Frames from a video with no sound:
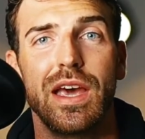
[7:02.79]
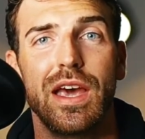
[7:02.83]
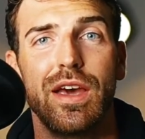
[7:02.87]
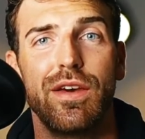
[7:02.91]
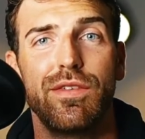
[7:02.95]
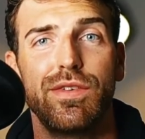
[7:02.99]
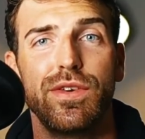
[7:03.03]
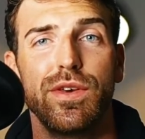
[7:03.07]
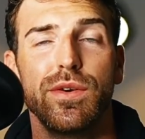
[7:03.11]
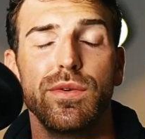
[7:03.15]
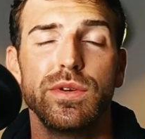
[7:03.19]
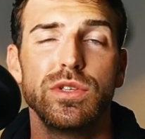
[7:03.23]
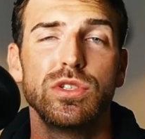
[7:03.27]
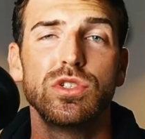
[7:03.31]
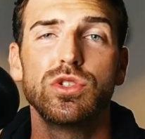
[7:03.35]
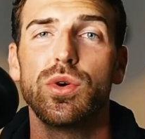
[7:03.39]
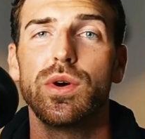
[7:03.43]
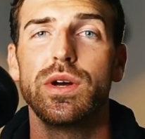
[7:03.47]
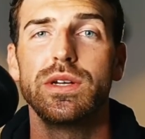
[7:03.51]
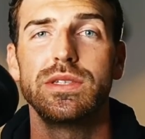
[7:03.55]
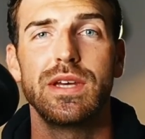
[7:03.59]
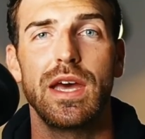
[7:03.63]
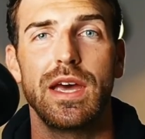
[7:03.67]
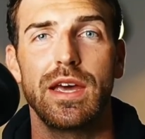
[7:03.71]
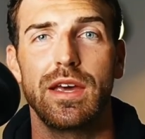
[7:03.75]
If you
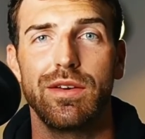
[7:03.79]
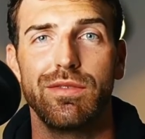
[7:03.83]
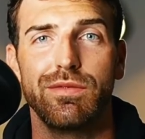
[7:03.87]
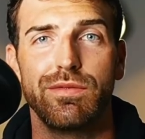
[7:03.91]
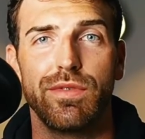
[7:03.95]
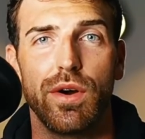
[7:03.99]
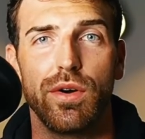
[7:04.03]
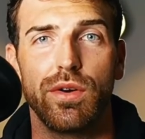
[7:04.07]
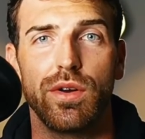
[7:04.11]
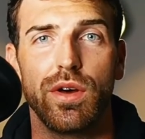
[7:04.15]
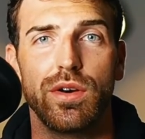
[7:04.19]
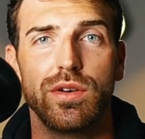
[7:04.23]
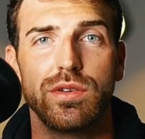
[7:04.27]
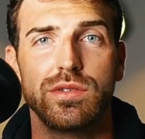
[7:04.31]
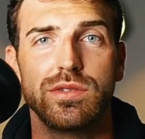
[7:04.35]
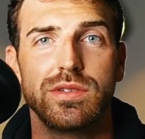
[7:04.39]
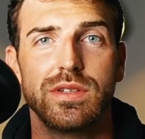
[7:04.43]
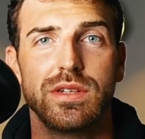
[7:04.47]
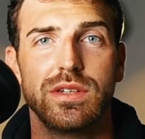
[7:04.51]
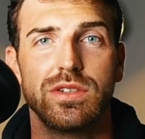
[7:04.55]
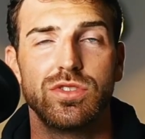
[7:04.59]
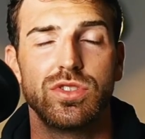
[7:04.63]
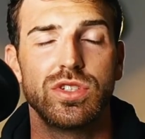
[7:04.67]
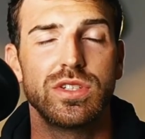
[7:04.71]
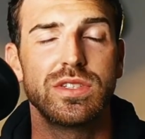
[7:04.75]
enjoy taking photos,
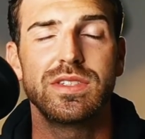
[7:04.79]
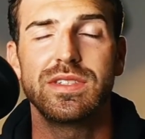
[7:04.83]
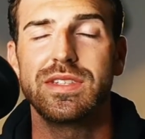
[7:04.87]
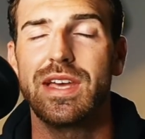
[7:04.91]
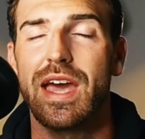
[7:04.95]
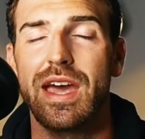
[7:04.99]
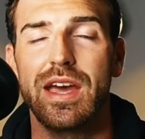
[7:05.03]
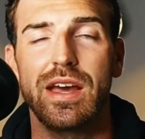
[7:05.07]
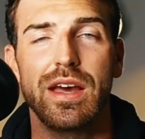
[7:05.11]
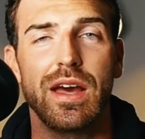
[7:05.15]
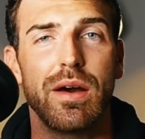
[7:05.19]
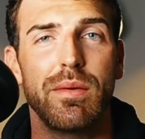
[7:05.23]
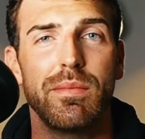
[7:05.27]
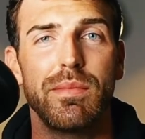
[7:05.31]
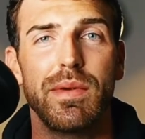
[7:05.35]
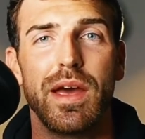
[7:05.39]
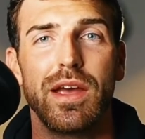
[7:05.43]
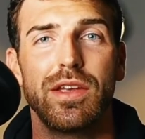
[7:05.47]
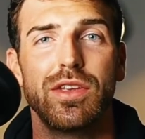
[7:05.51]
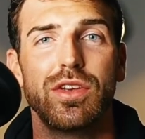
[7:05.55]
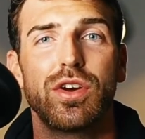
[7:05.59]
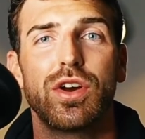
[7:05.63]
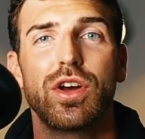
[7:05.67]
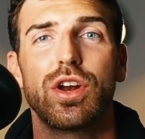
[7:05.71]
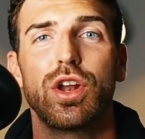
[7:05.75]
just take them
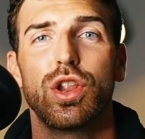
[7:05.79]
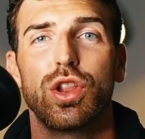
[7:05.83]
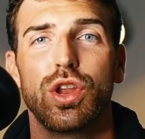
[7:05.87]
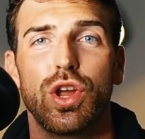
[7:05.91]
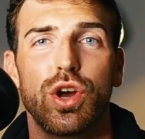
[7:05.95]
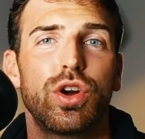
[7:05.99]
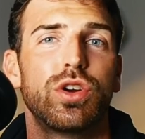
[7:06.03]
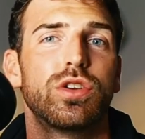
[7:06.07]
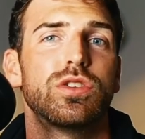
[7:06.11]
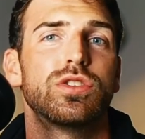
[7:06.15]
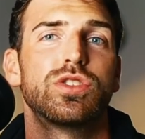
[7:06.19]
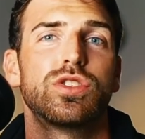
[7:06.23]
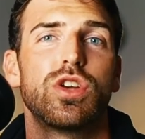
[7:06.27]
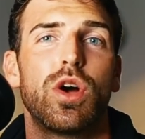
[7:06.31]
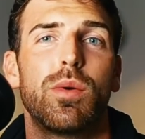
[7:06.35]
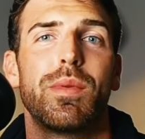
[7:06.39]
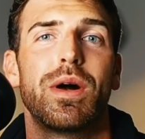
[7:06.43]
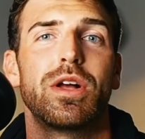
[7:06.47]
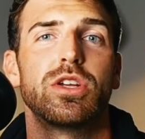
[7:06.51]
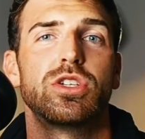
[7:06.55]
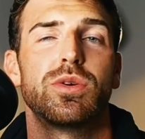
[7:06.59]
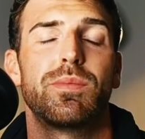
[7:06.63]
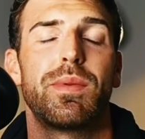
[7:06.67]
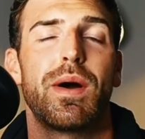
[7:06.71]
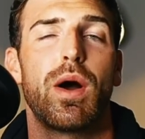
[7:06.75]
and you're gonna learn so
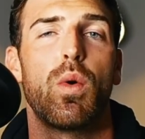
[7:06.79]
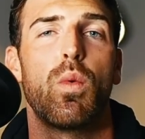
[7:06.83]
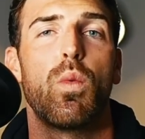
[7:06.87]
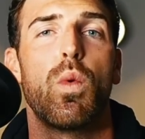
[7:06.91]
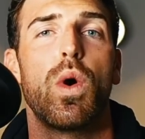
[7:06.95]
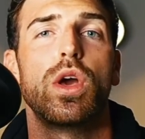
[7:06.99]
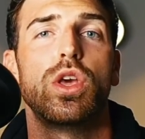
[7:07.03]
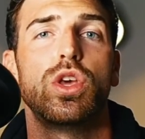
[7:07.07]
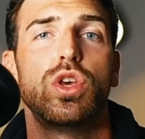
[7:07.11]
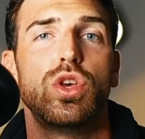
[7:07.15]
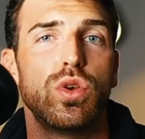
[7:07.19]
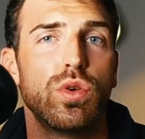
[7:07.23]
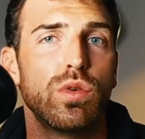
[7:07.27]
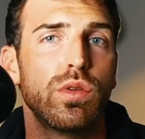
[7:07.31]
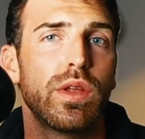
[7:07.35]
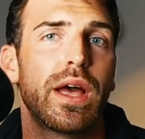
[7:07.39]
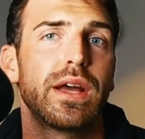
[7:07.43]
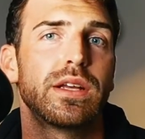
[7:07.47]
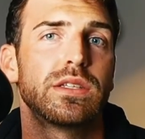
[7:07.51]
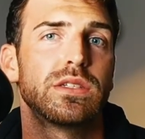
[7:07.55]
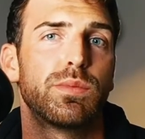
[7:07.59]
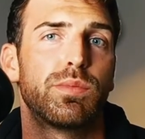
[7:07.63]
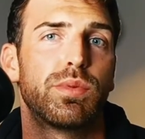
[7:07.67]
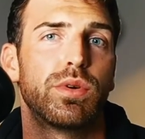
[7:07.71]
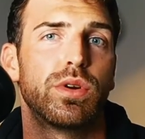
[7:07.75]
much about what you
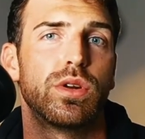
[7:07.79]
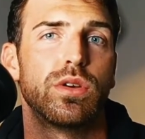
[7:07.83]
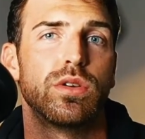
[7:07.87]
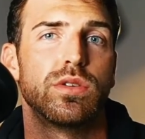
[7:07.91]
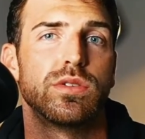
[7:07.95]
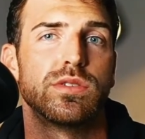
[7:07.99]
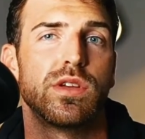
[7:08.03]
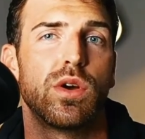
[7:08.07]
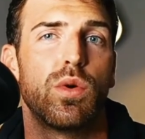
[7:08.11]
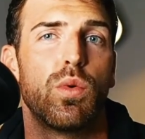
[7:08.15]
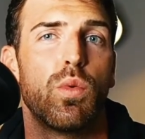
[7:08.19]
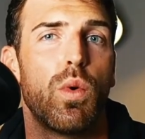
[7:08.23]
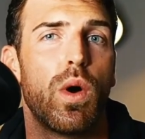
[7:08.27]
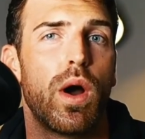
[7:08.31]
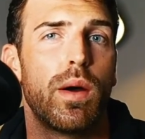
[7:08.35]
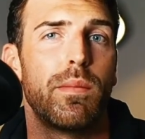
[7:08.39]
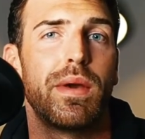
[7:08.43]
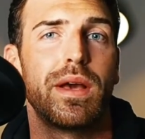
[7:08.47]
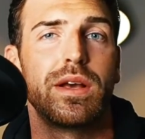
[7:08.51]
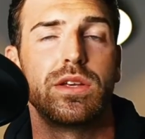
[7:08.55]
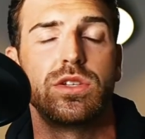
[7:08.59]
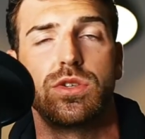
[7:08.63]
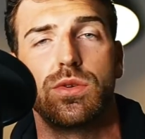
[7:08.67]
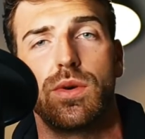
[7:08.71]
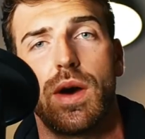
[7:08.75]
like to produce and what
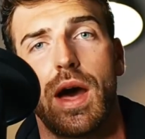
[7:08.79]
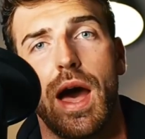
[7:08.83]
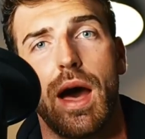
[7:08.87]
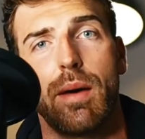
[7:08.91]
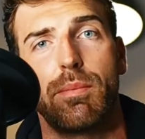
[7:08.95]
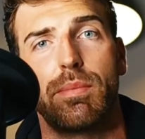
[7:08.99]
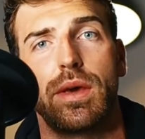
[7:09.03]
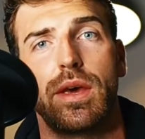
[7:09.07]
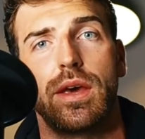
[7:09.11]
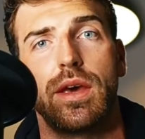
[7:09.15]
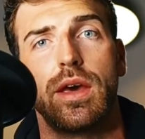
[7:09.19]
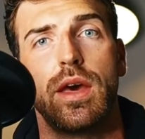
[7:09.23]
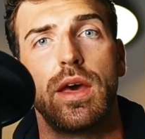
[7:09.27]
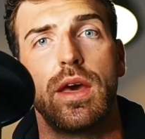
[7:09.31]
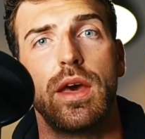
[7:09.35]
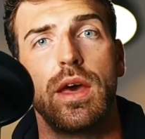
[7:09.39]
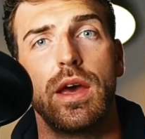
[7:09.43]
makes you happy.